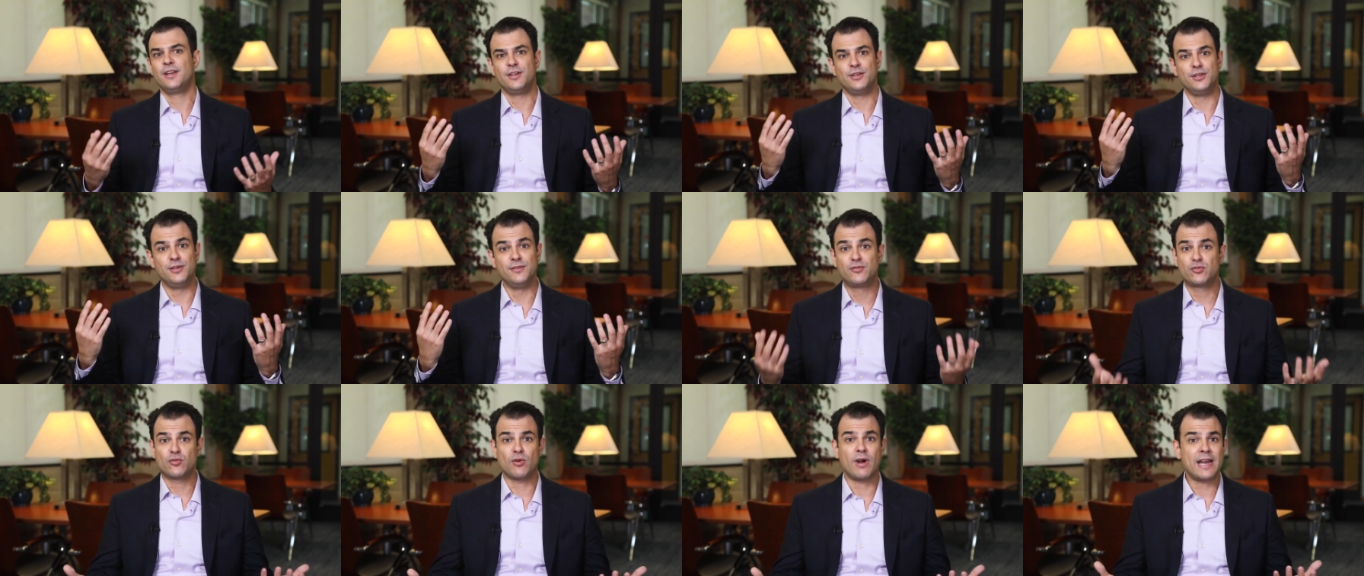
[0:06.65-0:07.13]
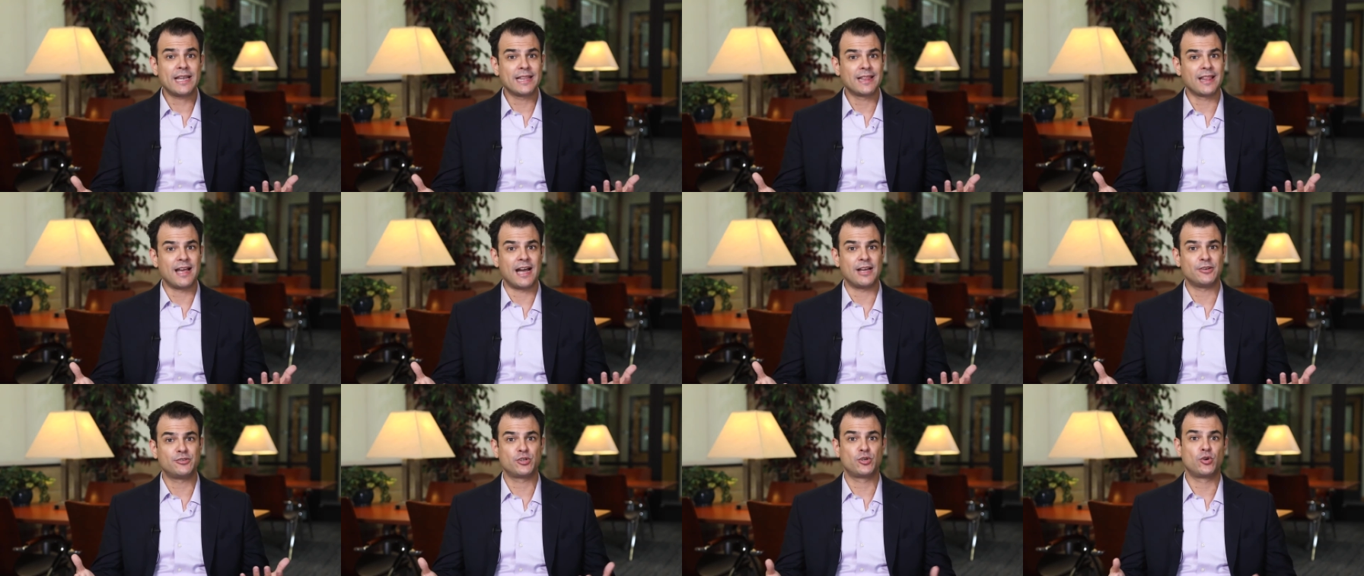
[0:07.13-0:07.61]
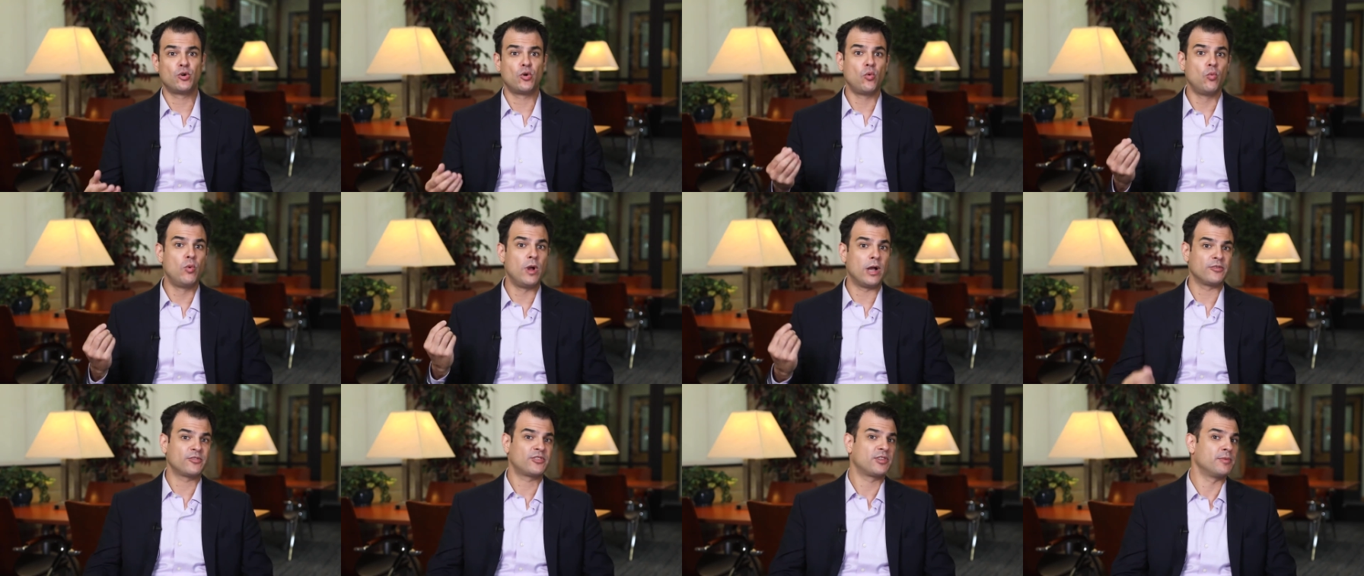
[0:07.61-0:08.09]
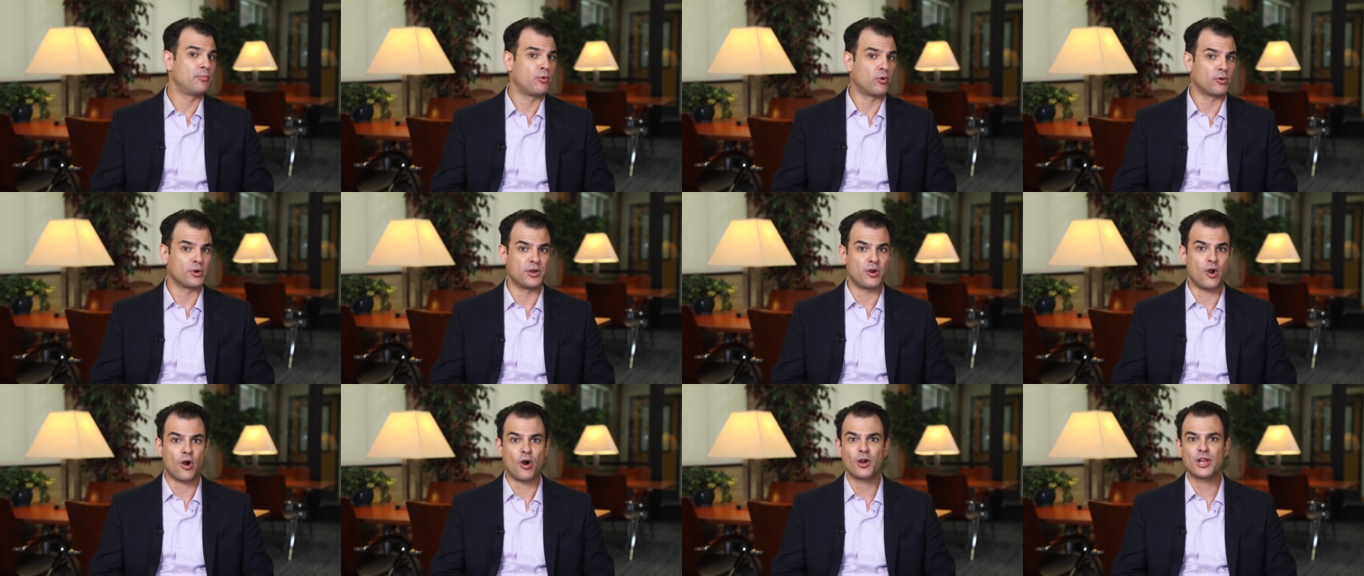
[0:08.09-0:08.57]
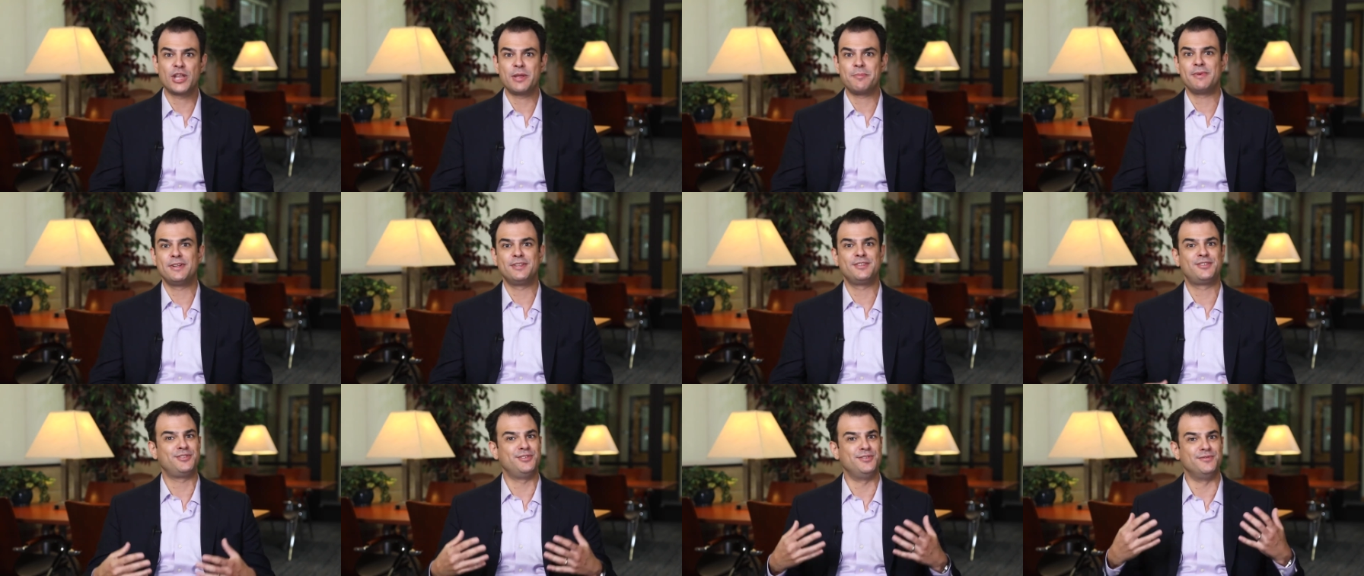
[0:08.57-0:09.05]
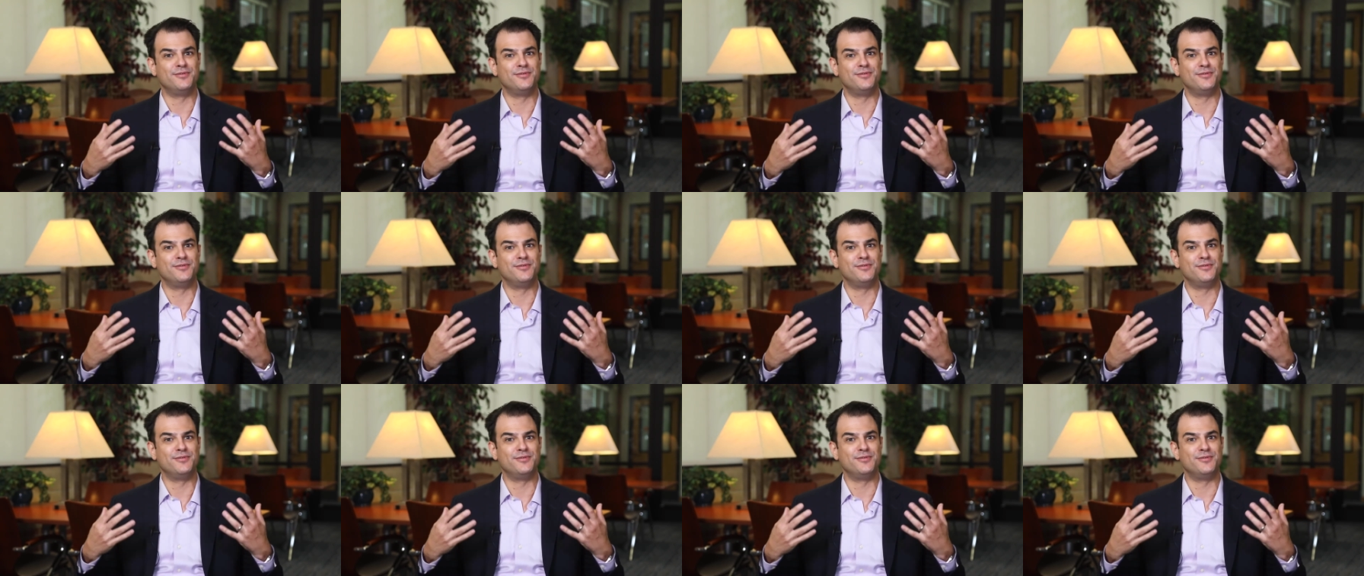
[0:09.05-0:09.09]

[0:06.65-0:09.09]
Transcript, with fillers: You've tried logical, well-supported arguments,